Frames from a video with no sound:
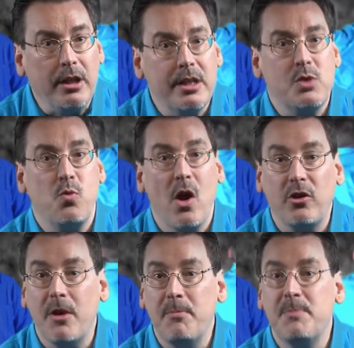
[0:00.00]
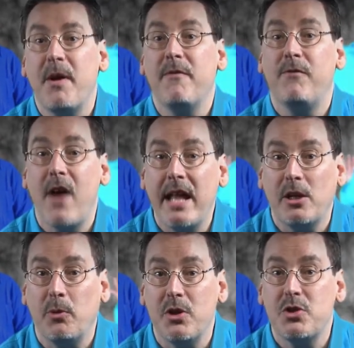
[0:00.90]
and is welcomed by
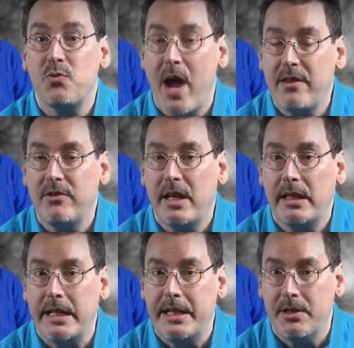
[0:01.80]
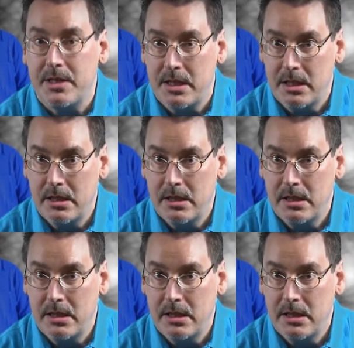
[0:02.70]
followers rather than leaders.